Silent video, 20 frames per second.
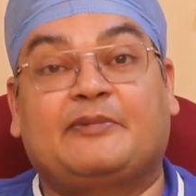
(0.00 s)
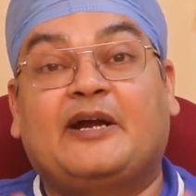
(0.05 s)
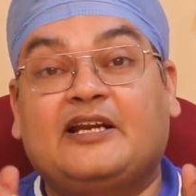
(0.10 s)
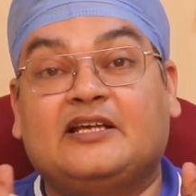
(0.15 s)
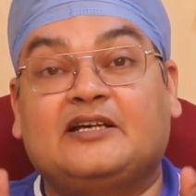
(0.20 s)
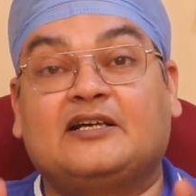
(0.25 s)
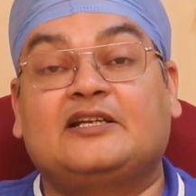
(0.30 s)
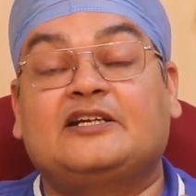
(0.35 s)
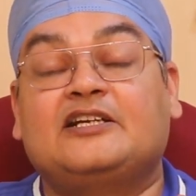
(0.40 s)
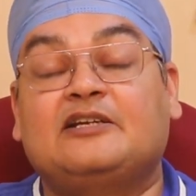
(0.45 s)

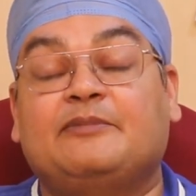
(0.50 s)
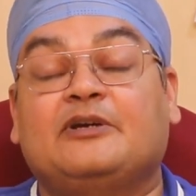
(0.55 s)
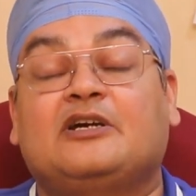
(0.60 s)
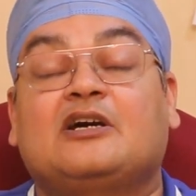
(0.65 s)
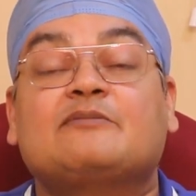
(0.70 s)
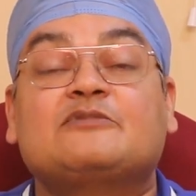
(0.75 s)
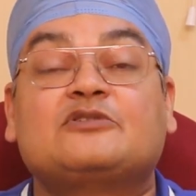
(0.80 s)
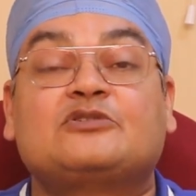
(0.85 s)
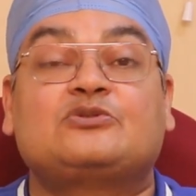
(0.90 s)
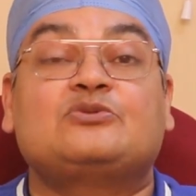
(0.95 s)
Medically it
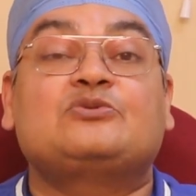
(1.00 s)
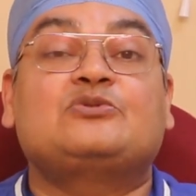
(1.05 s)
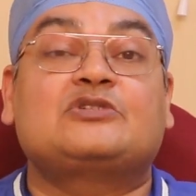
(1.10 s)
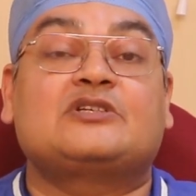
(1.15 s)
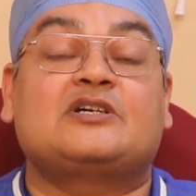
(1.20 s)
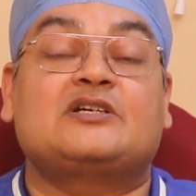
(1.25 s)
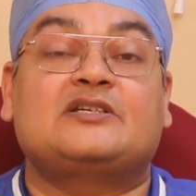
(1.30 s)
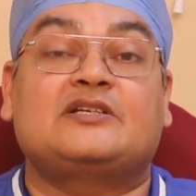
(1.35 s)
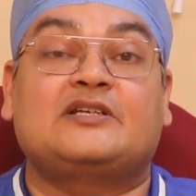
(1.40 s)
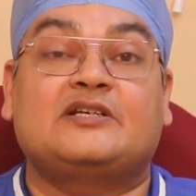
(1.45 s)
becomes 2
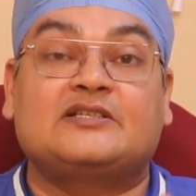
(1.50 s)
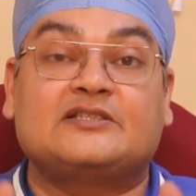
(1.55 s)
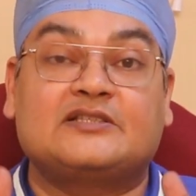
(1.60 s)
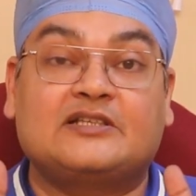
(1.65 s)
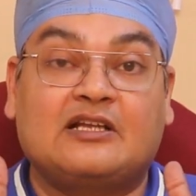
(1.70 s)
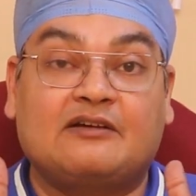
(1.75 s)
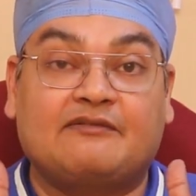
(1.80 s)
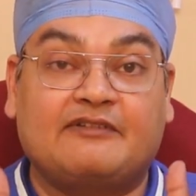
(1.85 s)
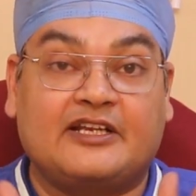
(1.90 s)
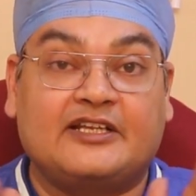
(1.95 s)
surgeries
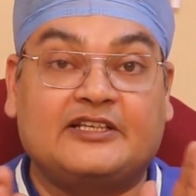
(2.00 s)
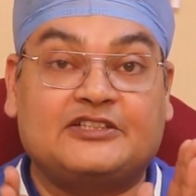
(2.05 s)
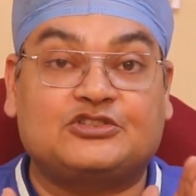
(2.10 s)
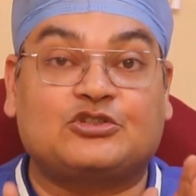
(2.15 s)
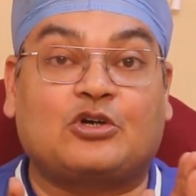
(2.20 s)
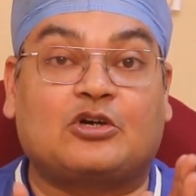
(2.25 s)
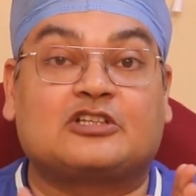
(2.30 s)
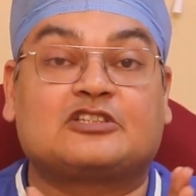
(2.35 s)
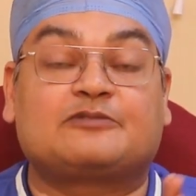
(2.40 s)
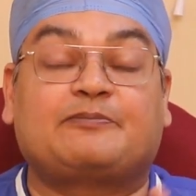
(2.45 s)
in a very
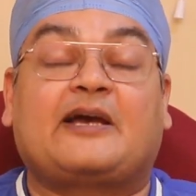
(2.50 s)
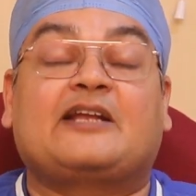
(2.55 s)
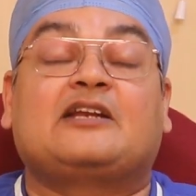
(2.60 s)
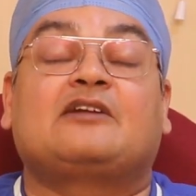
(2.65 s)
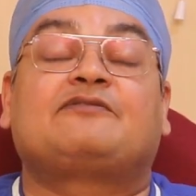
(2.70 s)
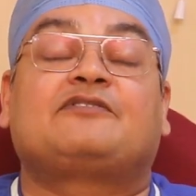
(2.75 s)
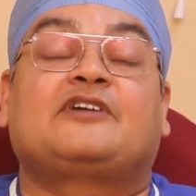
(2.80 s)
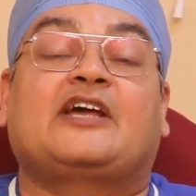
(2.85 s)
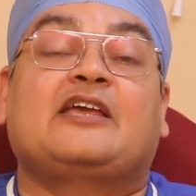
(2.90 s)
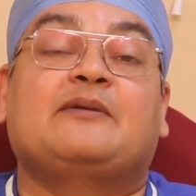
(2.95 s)
short span
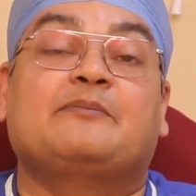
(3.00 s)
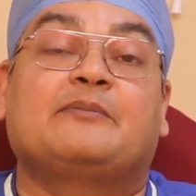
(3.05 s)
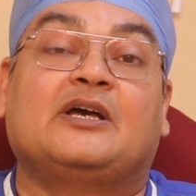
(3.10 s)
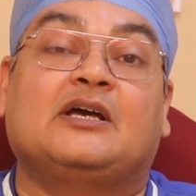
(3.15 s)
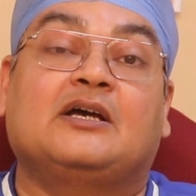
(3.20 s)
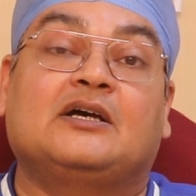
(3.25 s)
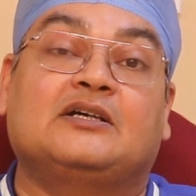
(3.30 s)
of time.